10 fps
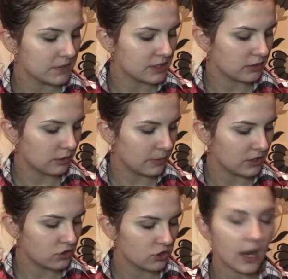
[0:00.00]
I'm still a
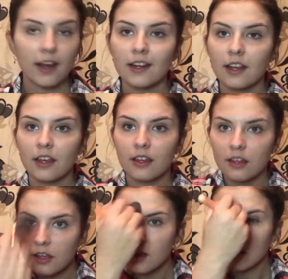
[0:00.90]
bit shiny
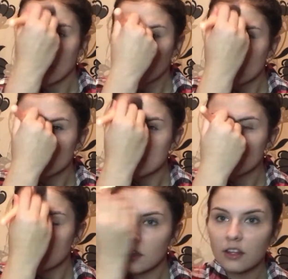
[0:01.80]

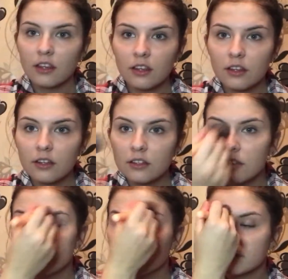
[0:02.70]
just in
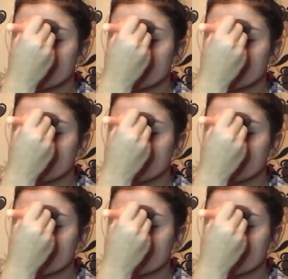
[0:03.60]
here.